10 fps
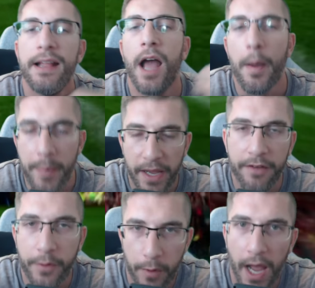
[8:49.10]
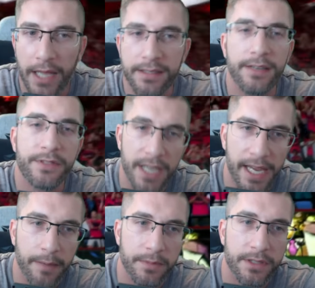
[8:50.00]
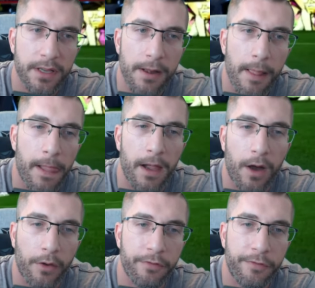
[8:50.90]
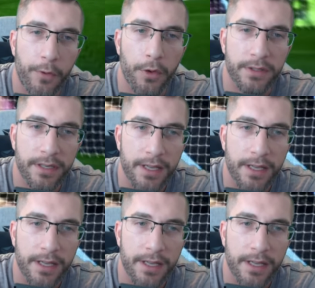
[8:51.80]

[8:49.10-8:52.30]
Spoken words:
a bigger variety of teams on FUT.